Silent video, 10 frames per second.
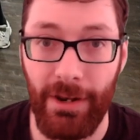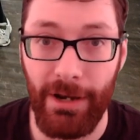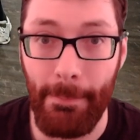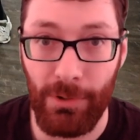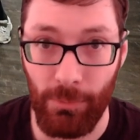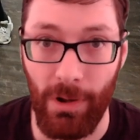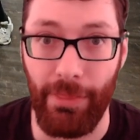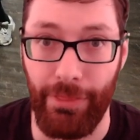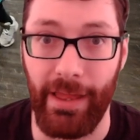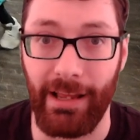number
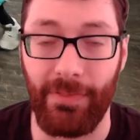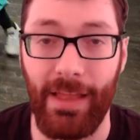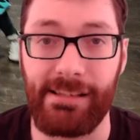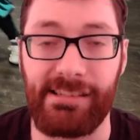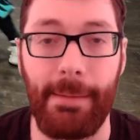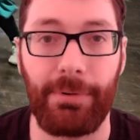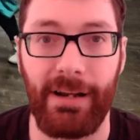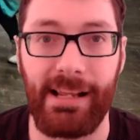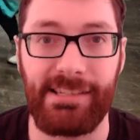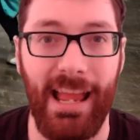one thing that separates